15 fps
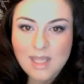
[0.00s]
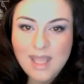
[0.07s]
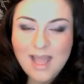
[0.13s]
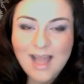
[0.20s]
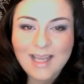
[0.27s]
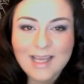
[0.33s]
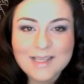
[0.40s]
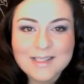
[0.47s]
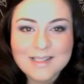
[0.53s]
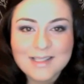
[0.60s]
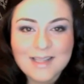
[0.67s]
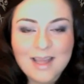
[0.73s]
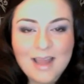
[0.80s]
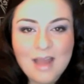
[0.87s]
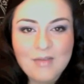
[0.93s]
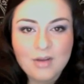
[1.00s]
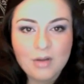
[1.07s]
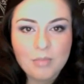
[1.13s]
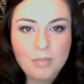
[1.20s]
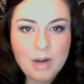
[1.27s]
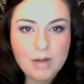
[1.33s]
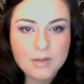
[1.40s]
Hi guys, today I have a
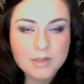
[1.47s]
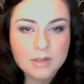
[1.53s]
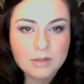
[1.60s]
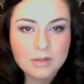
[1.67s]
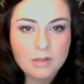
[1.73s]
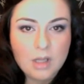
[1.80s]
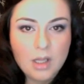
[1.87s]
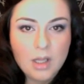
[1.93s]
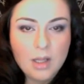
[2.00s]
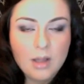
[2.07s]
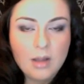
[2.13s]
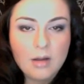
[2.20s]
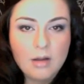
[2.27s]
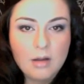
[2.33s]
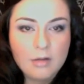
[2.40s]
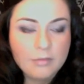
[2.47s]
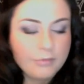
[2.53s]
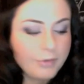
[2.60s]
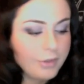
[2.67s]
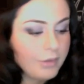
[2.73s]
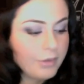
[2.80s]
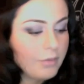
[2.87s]
comparison for
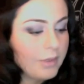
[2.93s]
you,